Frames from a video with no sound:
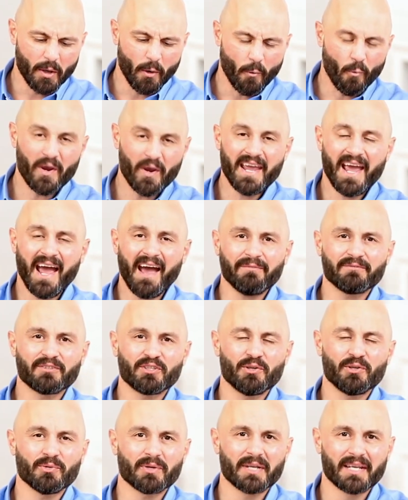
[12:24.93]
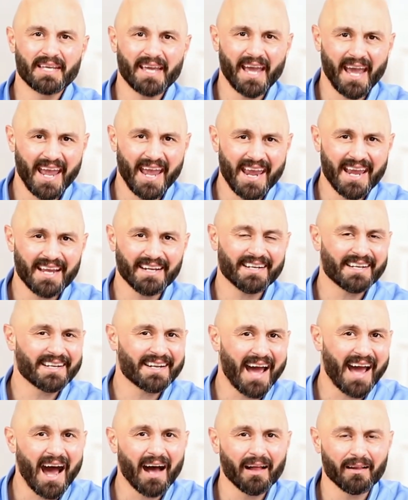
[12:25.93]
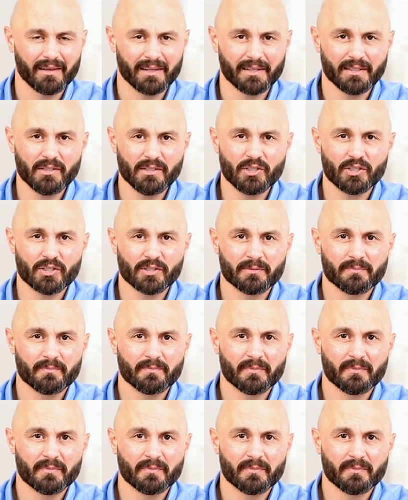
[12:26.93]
we have to gain knowledge